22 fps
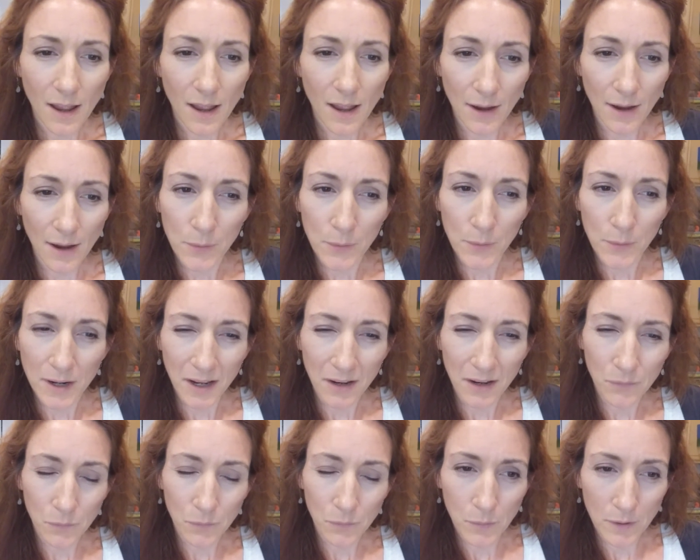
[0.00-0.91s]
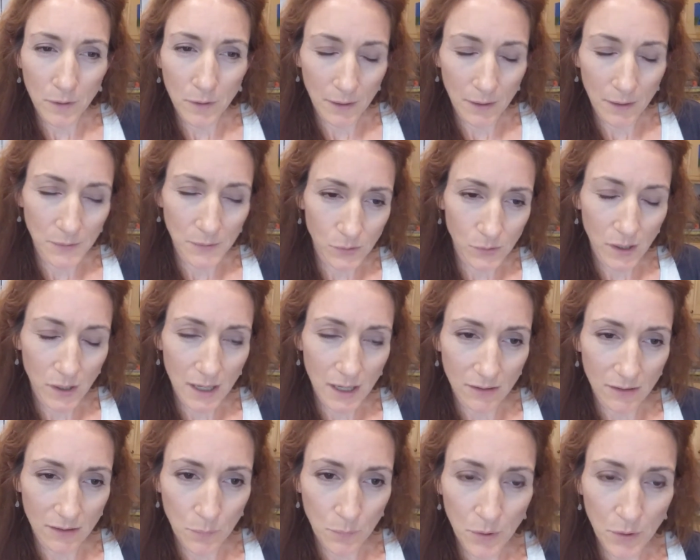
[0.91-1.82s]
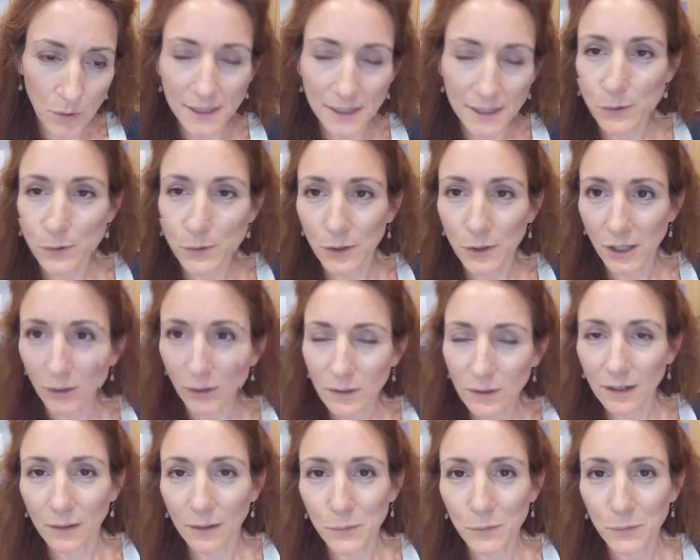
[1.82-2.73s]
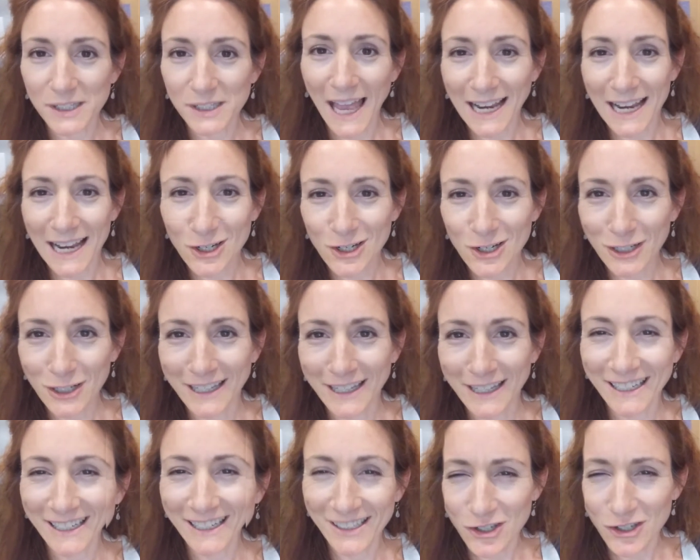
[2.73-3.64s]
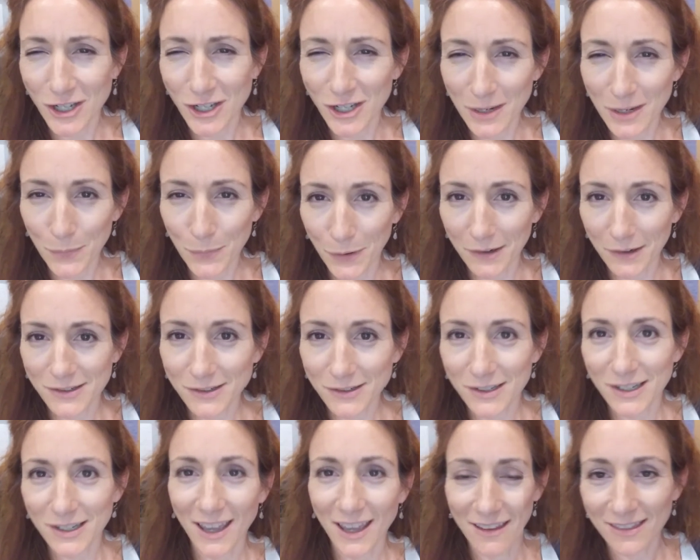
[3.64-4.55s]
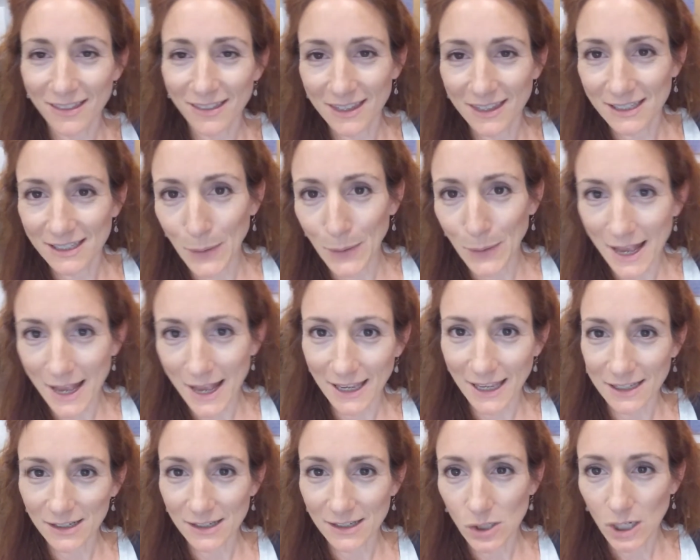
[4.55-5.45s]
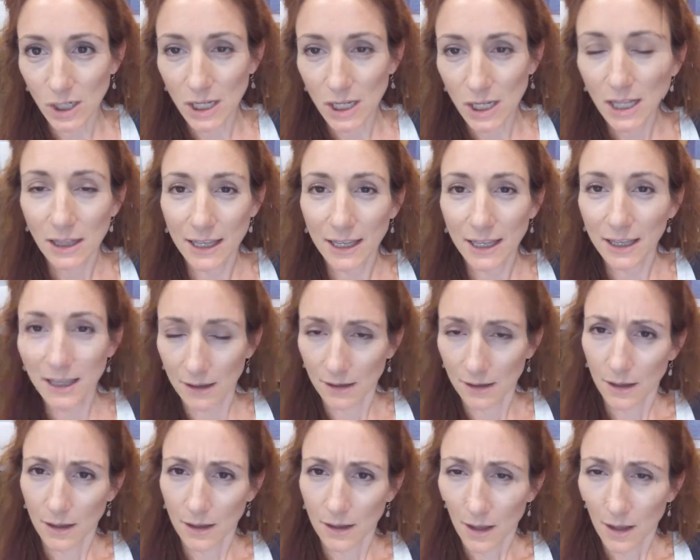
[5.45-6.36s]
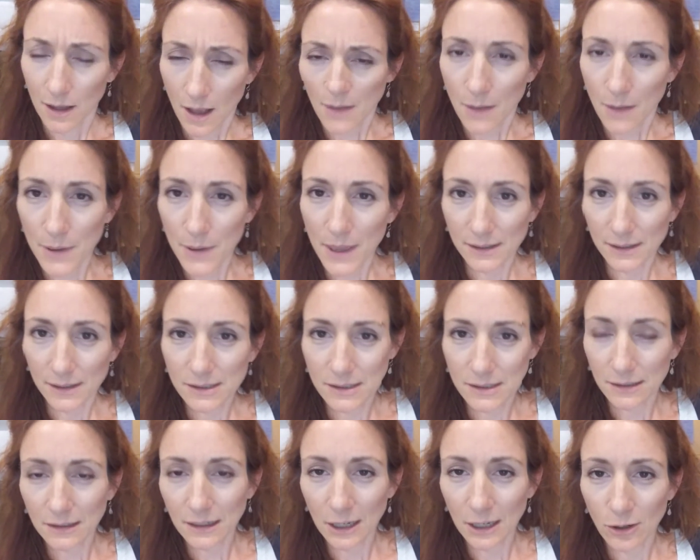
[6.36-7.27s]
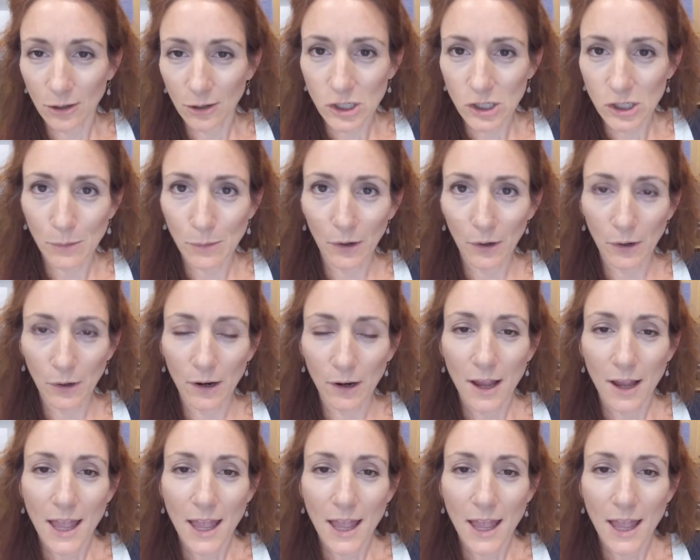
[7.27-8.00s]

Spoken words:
when I was looking at the price per unit, it was actually cheaper to get this package, like a bit, you know, cheaper.